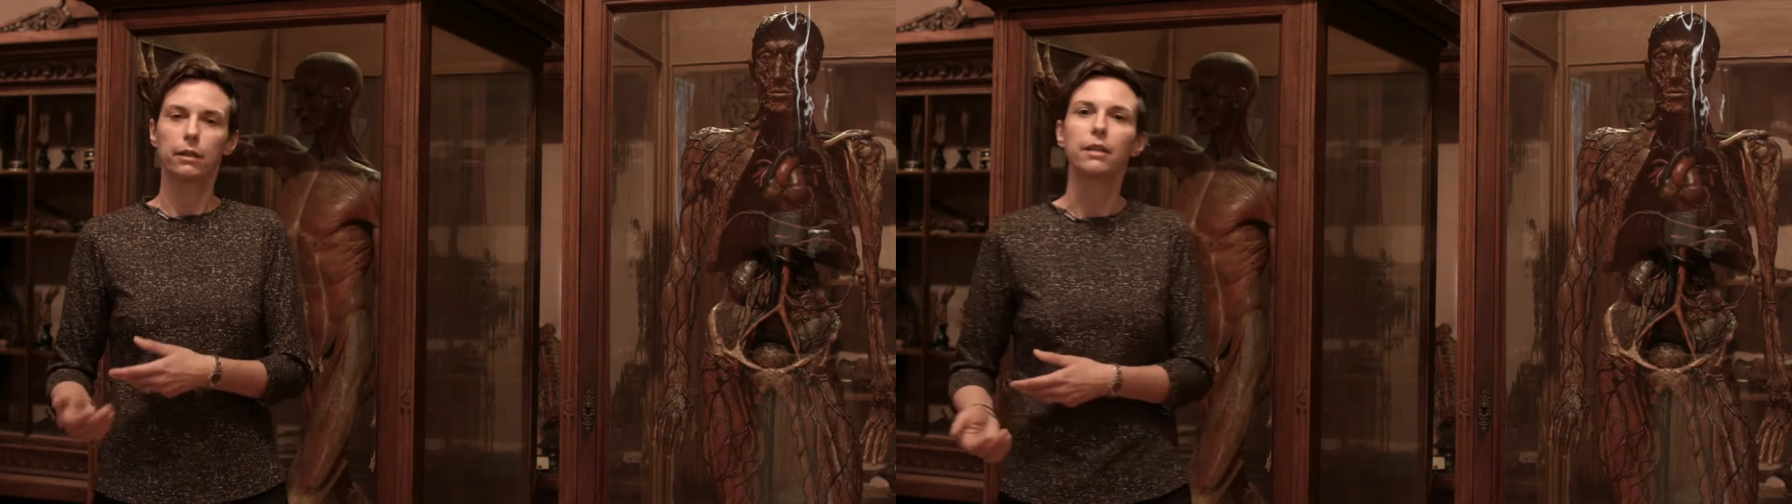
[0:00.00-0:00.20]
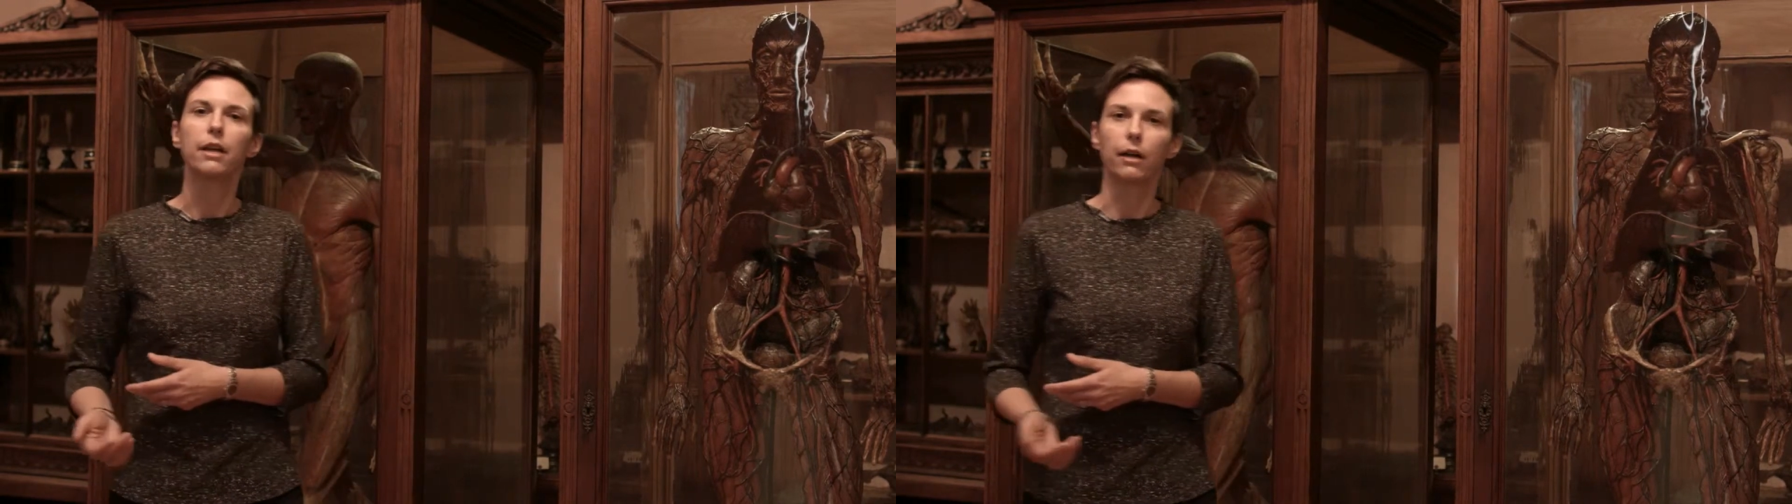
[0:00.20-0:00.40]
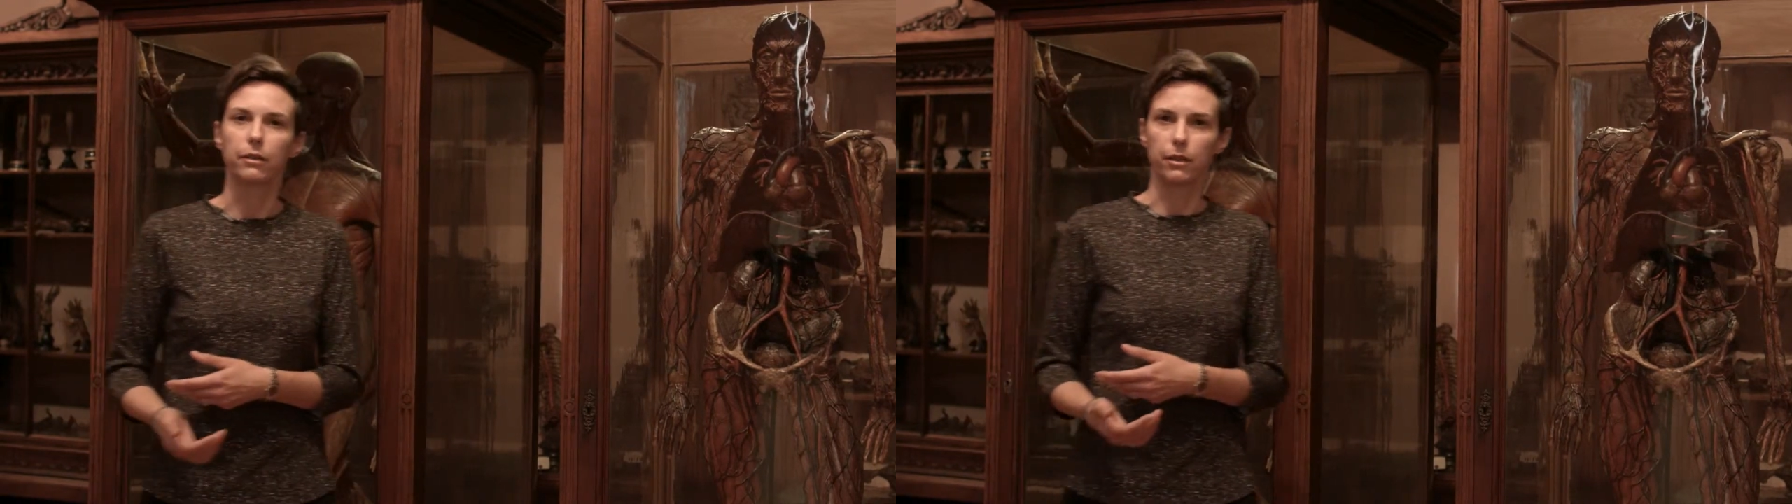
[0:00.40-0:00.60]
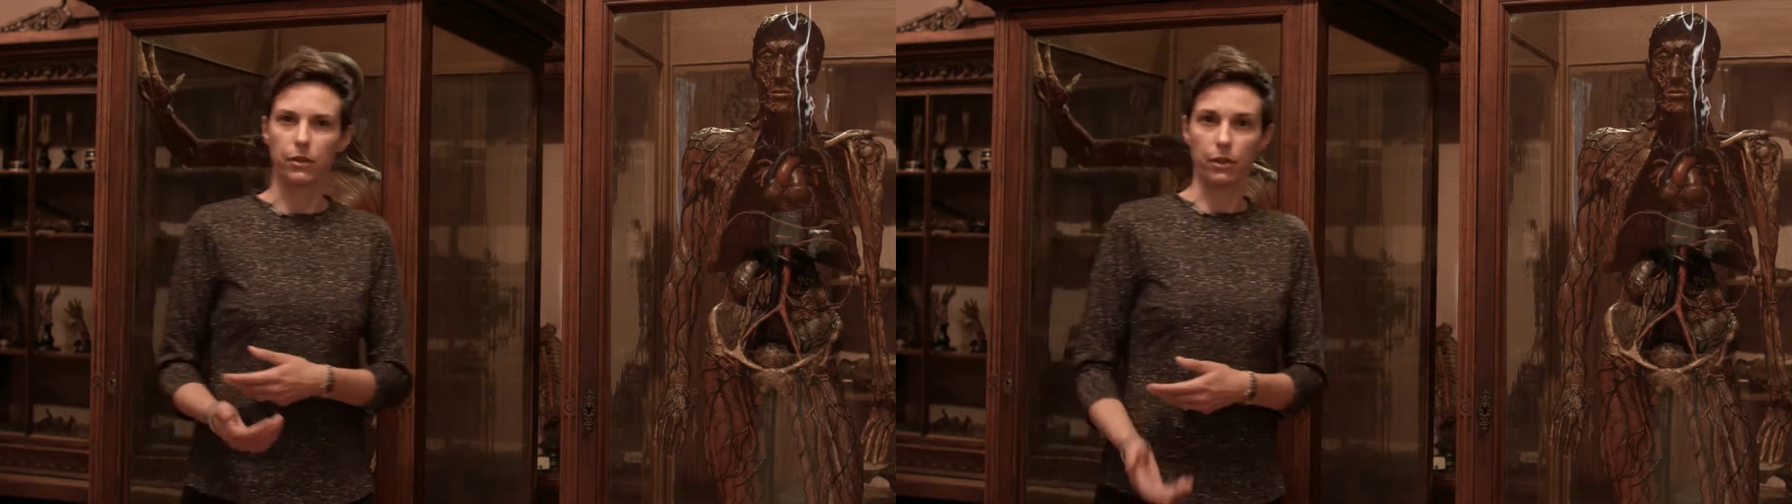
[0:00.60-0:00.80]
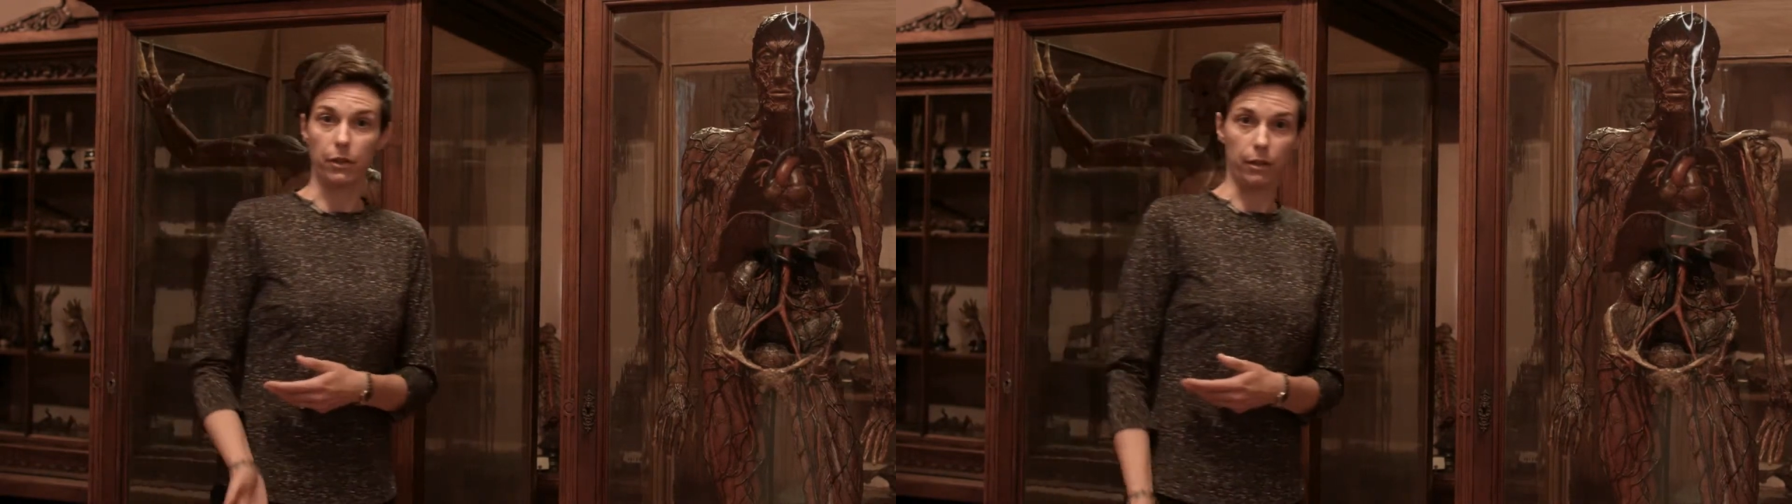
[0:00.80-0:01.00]
the other
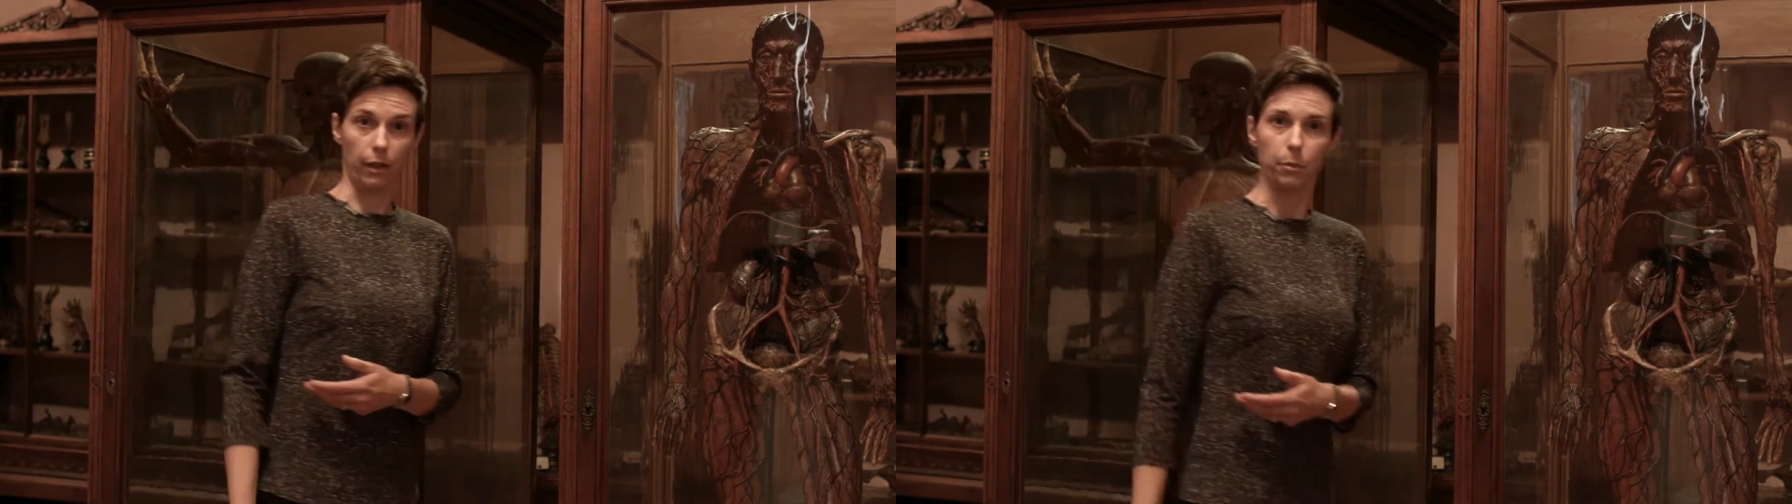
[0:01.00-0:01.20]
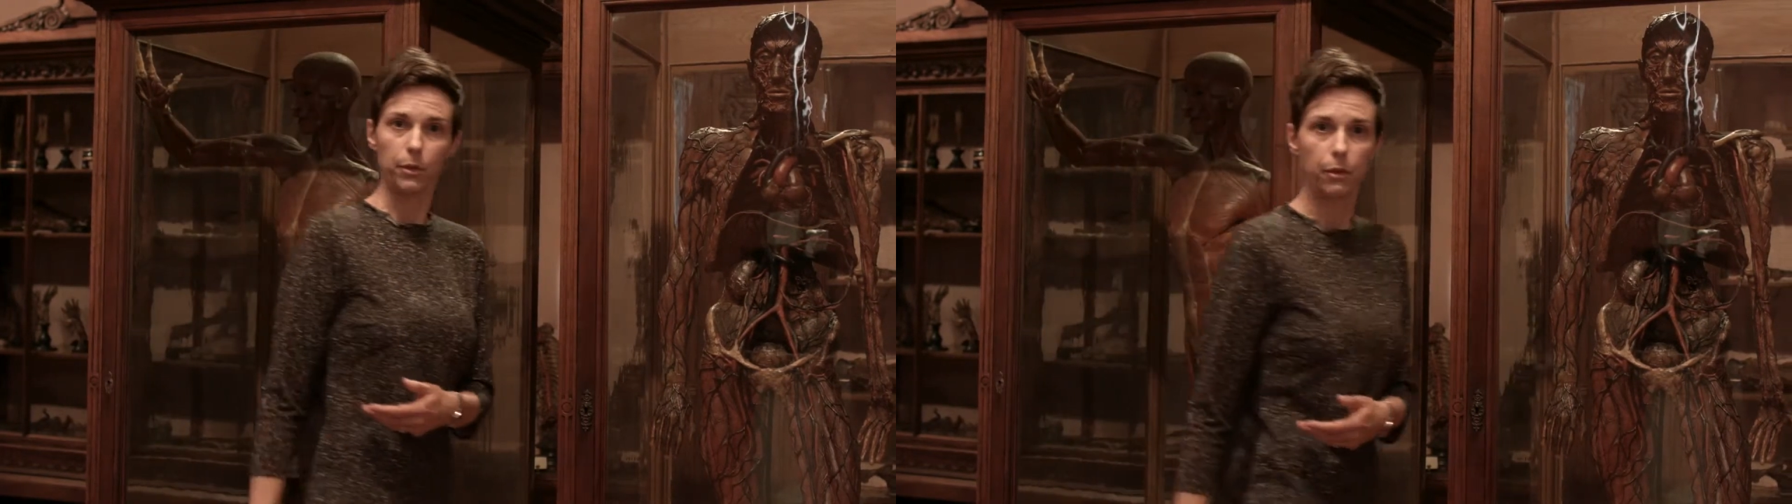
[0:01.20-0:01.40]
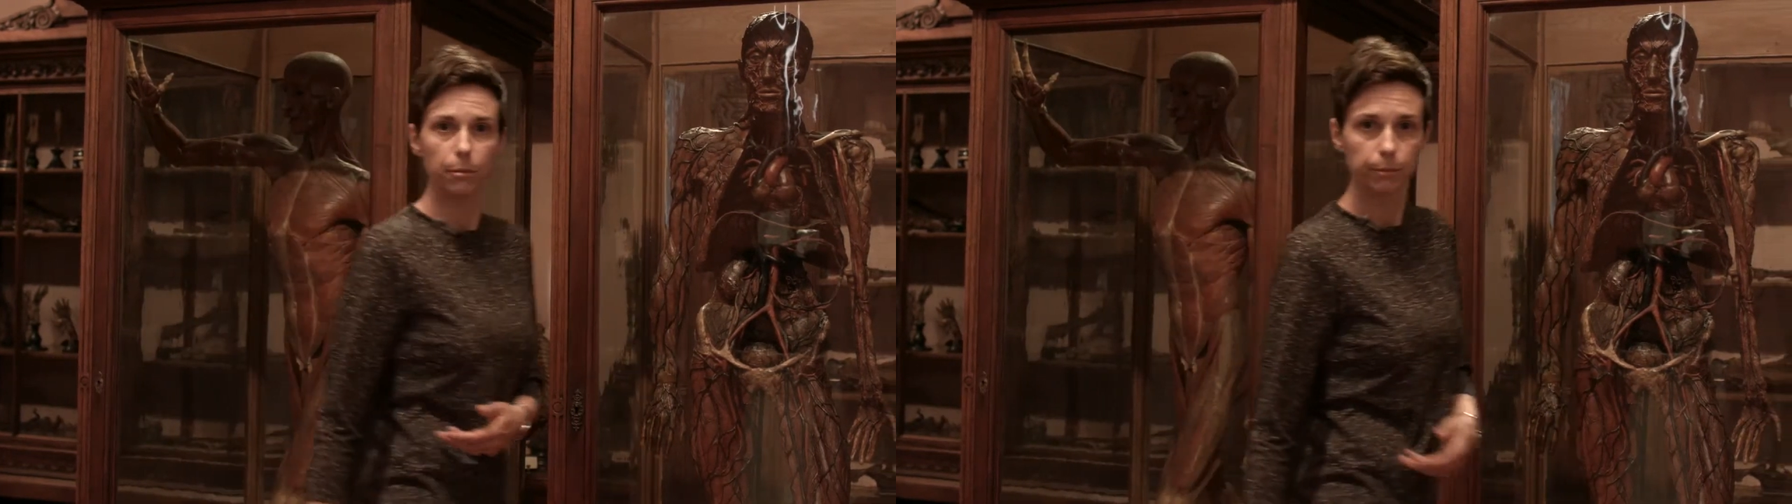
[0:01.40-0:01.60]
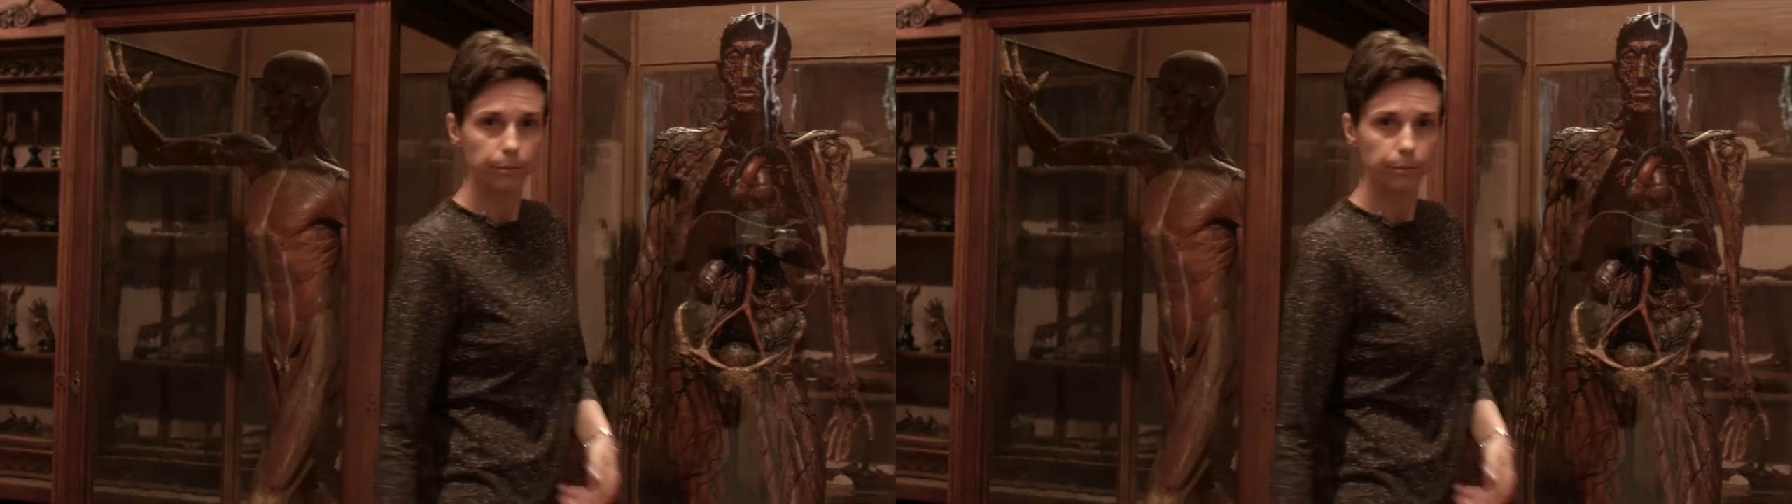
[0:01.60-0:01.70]
systems.